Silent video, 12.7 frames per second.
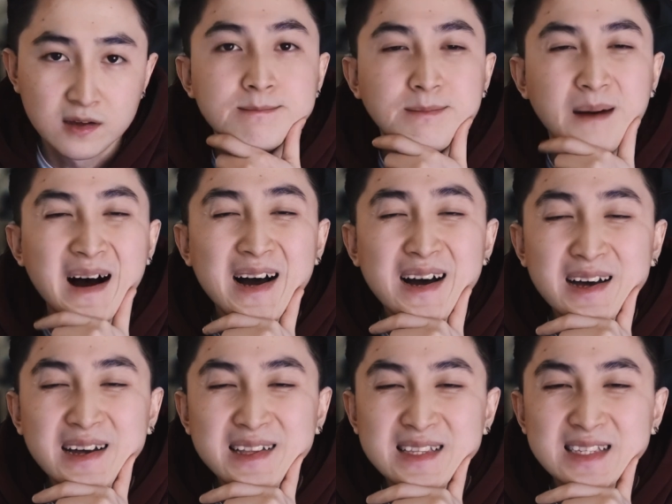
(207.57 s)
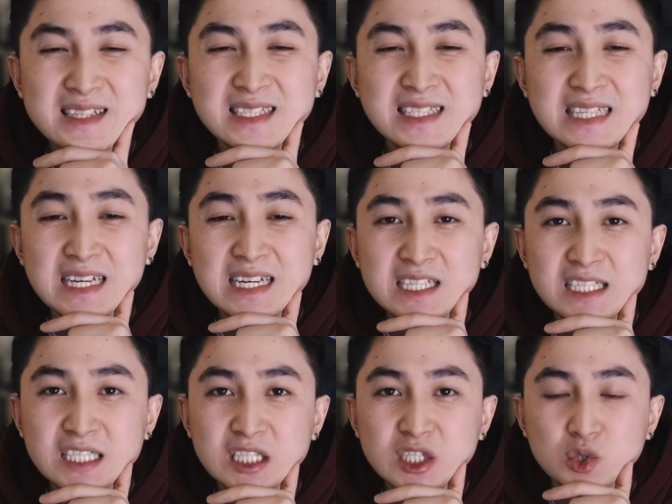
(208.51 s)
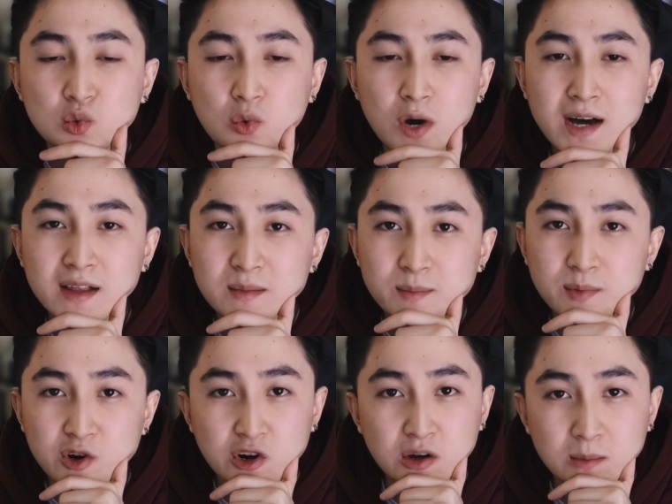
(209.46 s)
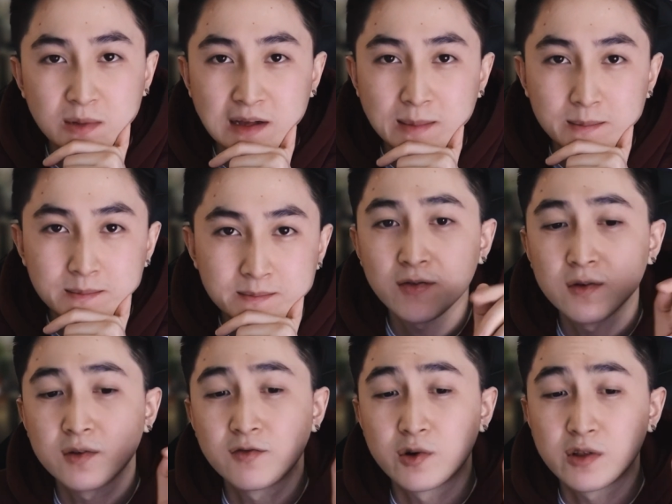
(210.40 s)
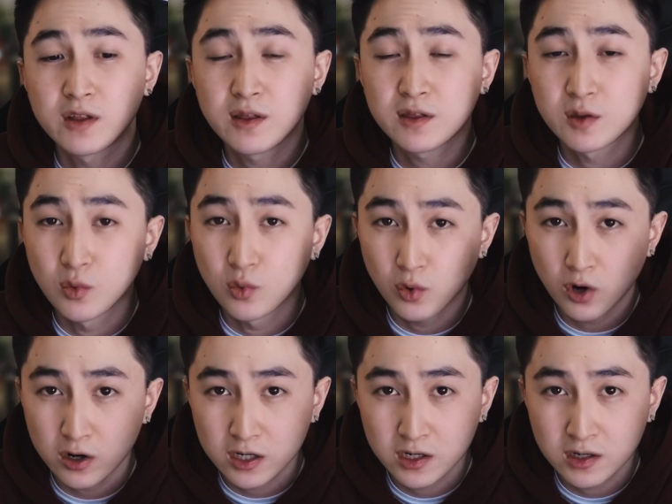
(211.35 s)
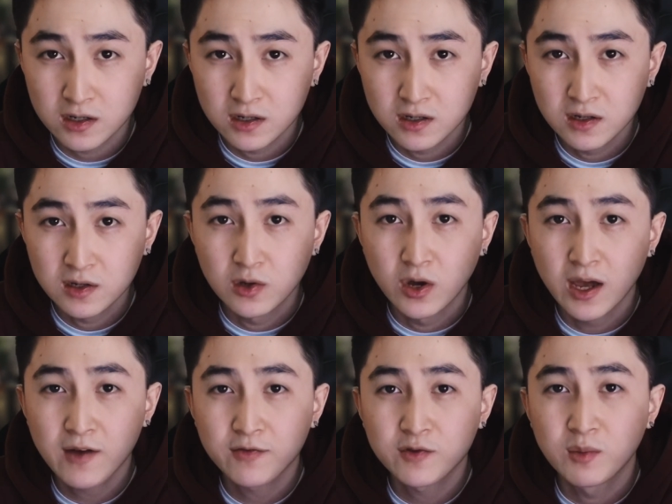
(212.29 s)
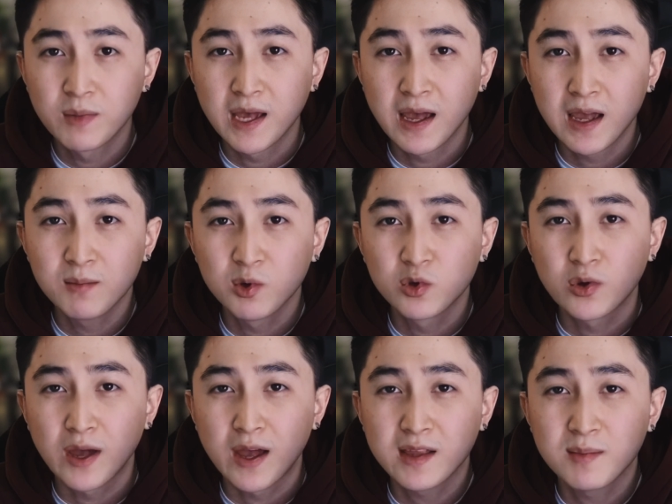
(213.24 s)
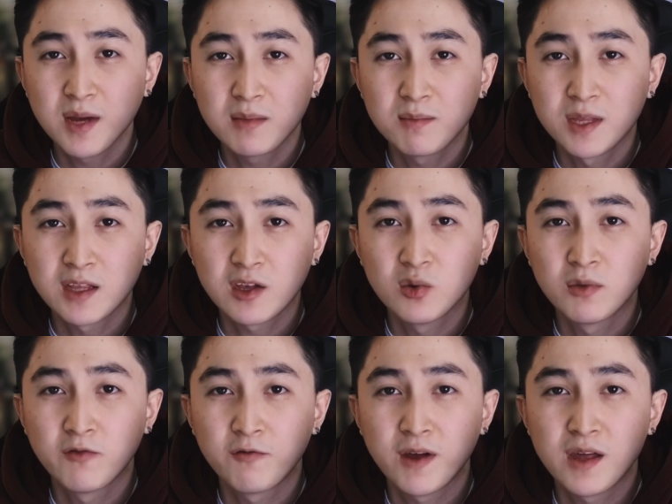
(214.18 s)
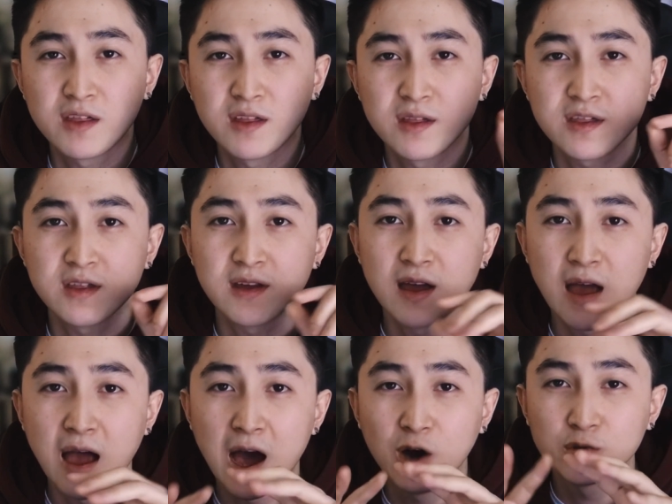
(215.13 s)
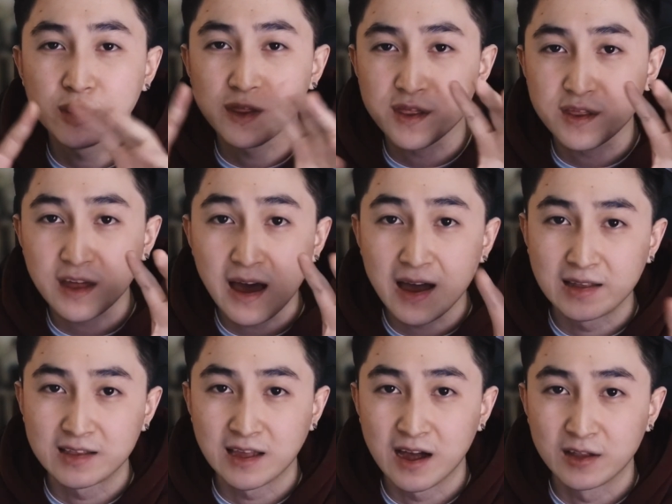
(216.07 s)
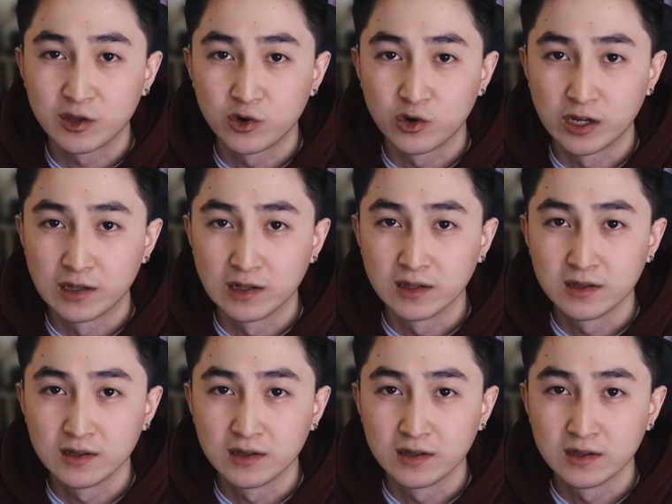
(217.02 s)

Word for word: But there's one problem. For this to work, you have to be able to animate MetaHuman faces outside Unreal.